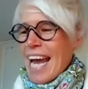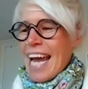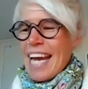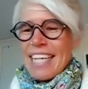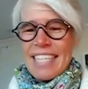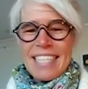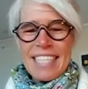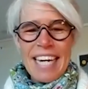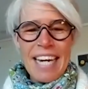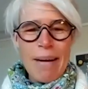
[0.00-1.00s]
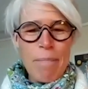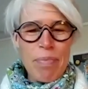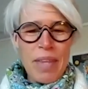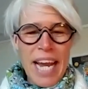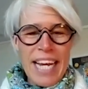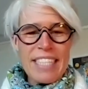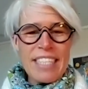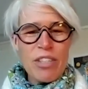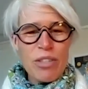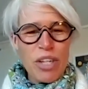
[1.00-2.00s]
And
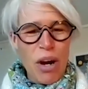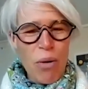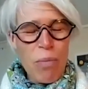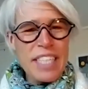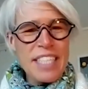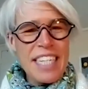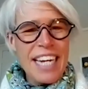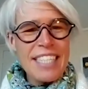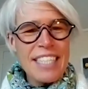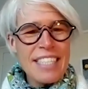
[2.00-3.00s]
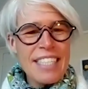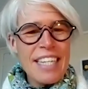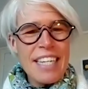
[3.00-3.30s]
as you know, we started